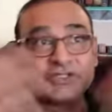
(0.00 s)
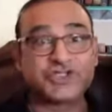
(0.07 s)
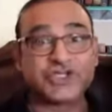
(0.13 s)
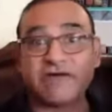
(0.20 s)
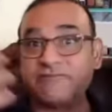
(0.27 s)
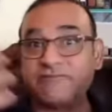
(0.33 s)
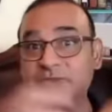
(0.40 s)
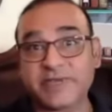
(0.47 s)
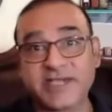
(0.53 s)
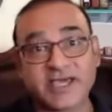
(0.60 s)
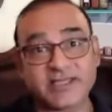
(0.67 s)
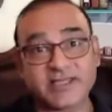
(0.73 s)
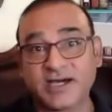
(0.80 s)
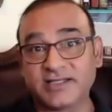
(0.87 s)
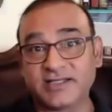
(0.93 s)
Javed
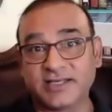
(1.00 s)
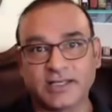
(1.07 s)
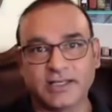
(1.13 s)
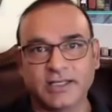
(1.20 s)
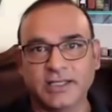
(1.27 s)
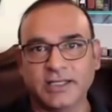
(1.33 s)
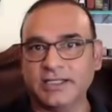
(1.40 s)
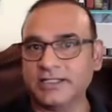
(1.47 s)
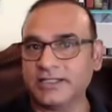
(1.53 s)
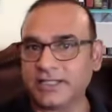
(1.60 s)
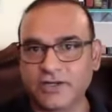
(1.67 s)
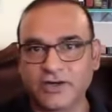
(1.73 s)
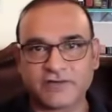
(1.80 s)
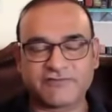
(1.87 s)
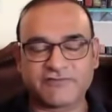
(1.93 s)
Miandad, I learned a
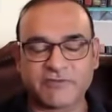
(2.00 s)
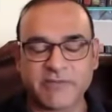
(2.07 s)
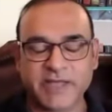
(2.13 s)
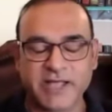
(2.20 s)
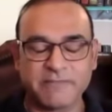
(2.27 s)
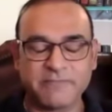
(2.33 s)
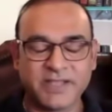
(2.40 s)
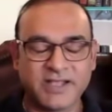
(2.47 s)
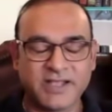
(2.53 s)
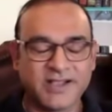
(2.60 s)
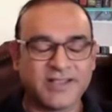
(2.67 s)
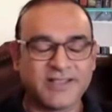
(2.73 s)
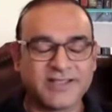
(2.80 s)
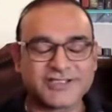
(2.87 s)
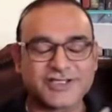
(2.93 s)
lot from him.
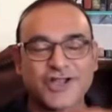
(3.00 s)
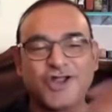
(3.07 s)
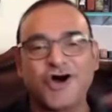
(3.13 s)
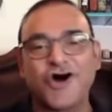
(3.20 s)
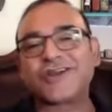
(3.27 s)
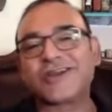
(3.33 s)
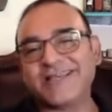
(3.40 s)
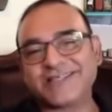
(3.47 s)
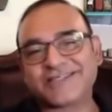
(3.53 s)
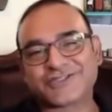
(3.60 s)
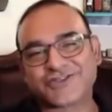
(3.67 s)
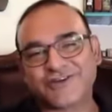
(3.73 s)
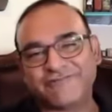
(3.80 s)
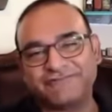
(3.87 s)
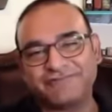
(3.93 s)
There's a long
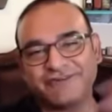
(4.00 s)
list of